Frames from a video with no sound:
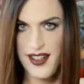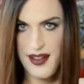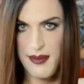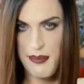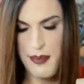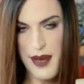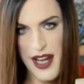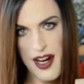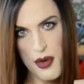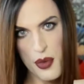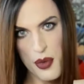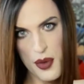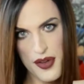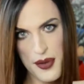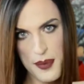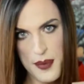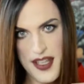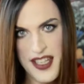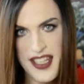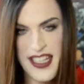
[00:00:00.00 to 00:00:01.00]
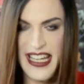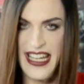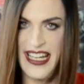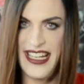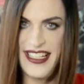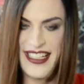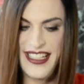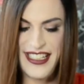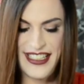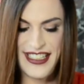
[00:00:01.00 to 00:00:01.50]
bear with me,
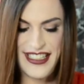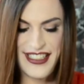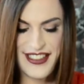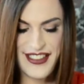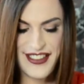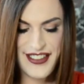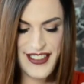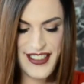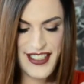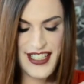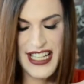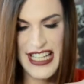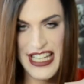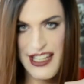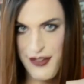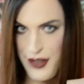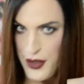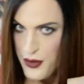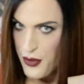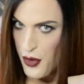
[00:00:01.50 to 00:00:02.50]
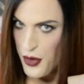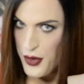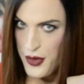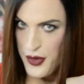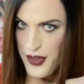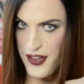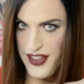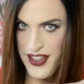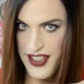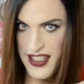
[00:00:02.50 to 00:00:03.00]
and if you want to
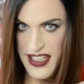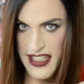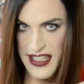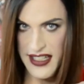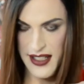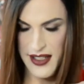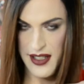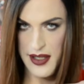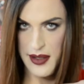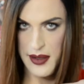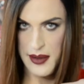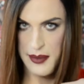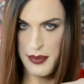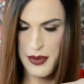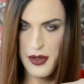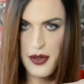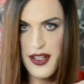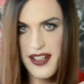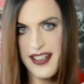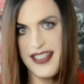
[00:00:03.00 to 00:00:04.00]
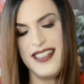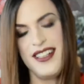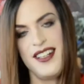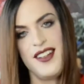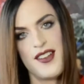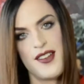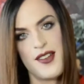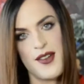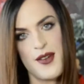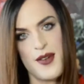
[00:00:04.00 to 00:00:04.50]
see the product in
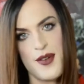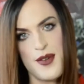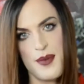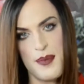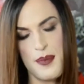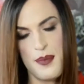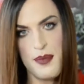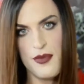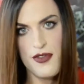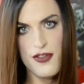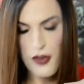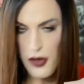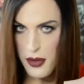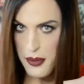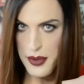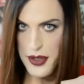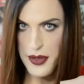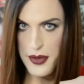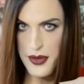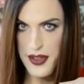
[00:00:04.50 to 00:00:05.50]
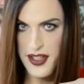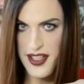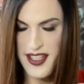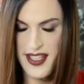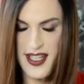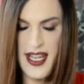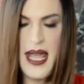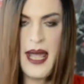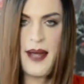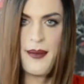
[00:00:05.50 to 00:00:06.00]
its full beauty,
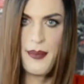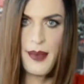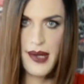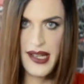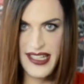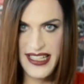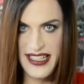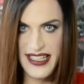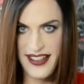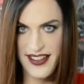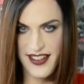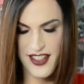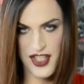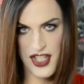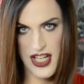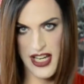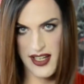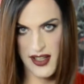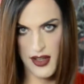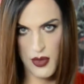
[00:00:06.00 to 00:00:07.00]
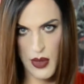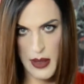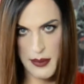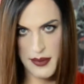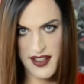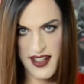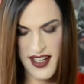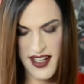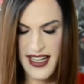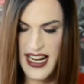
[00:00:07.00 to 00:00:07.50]
please check the
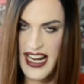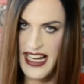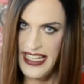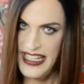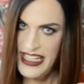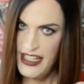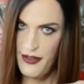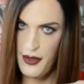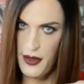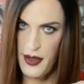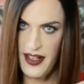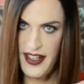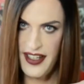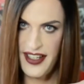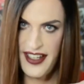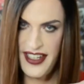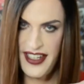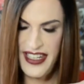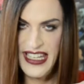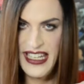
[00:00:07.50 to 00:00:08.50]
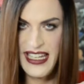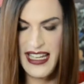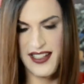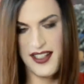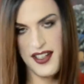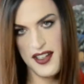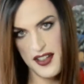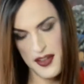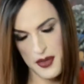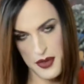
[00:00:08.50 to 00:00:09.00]
website. I leave you a link at the
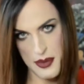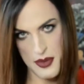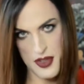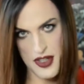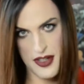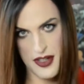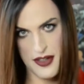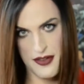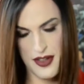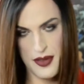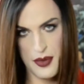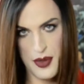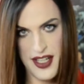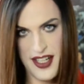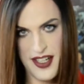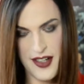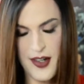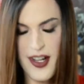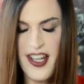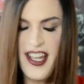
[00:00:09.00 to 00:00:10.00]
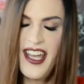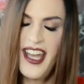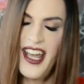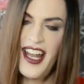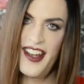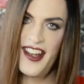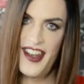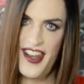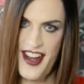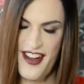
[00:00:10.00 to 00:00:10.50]
description of the video,
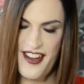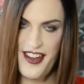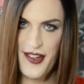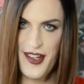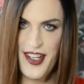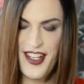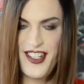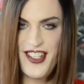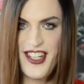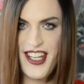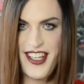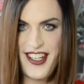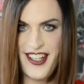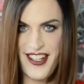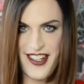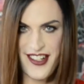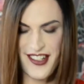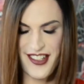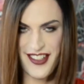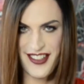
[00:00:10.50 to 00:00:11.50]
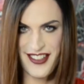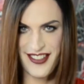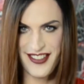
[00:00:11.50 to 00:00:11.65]
and there you can check it out.